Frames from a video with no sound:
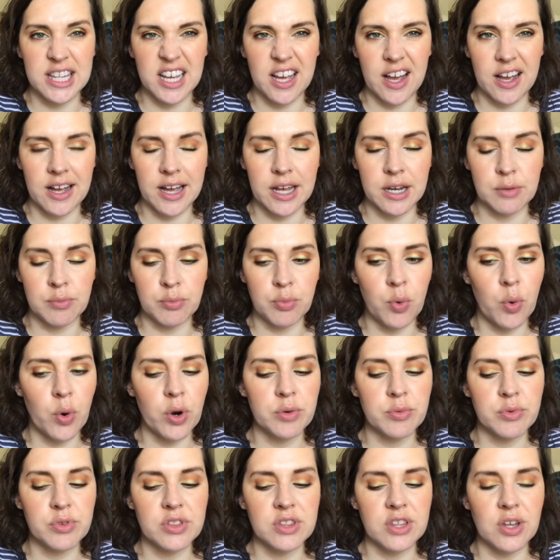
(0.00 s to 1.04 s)
They got kind of
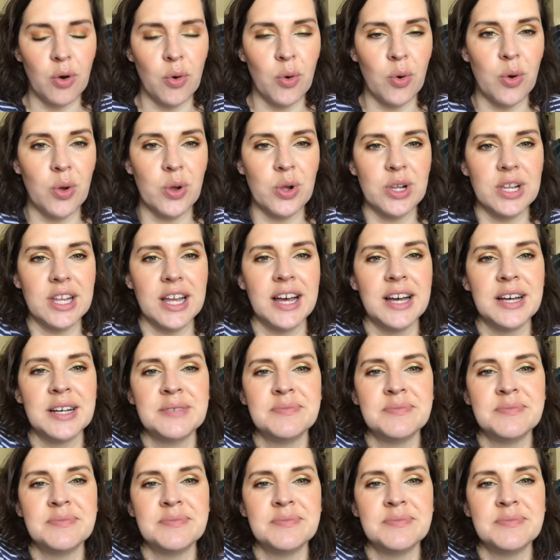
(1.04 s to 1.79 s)
bored with the whole